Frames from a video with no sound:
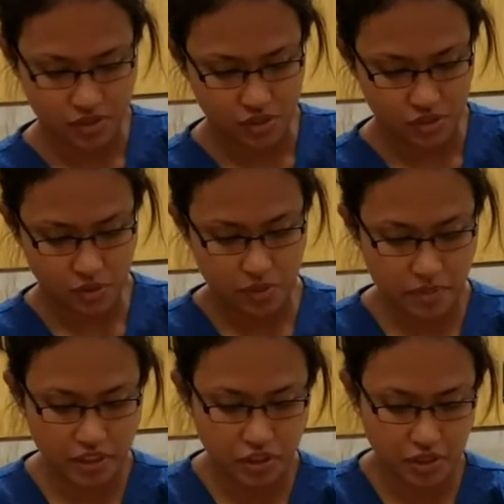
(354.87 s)
So I want to
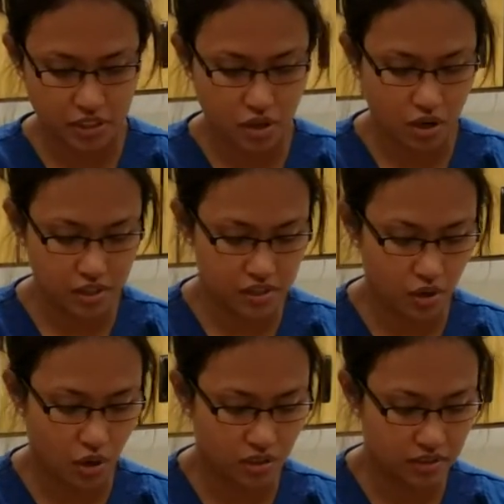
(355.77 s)
make sure it's
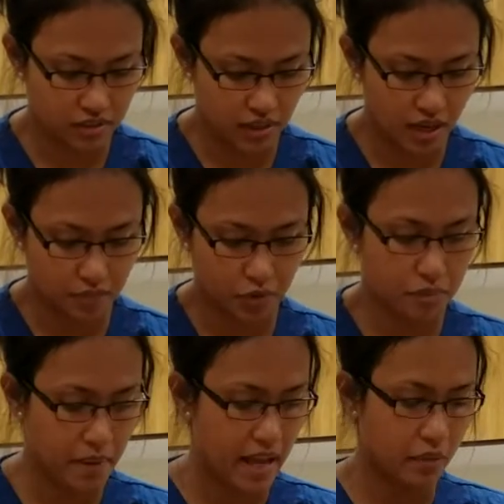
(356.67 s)
all
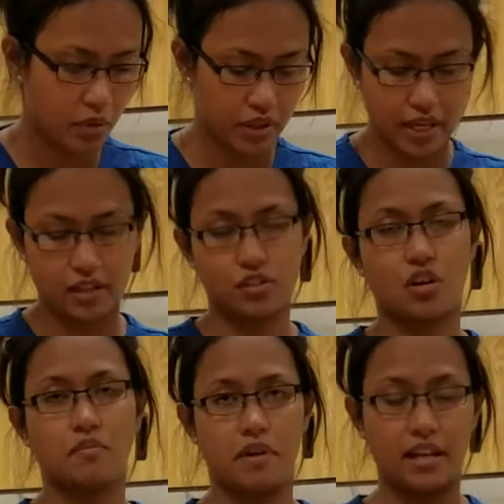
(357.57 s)
compatible and it
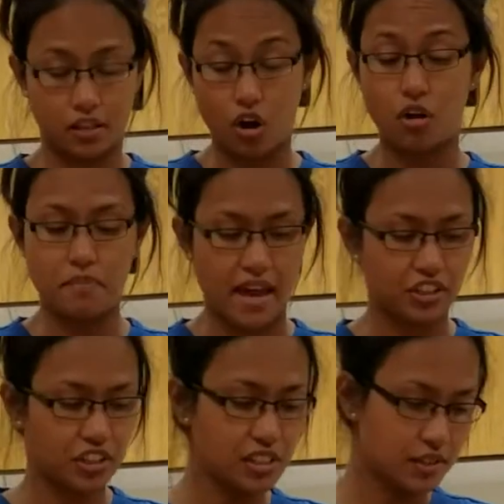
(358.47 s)
all
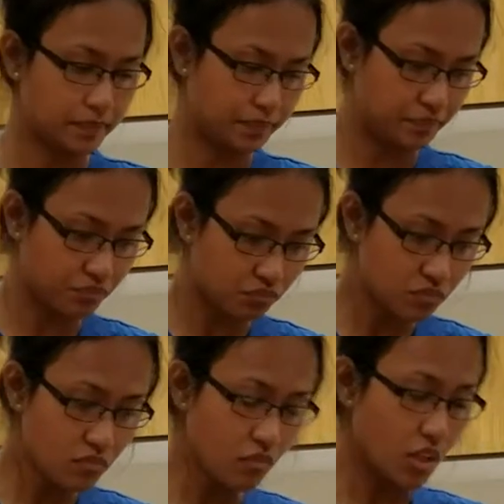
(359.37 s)
matches.
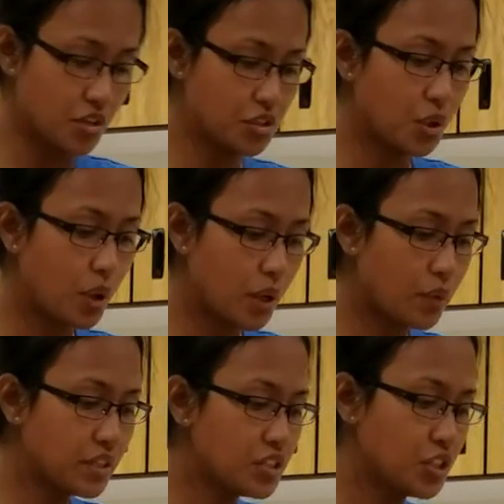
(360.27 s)
So what I
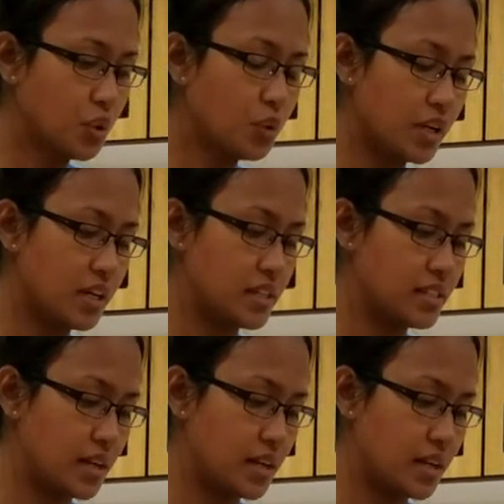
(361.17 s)
want to do is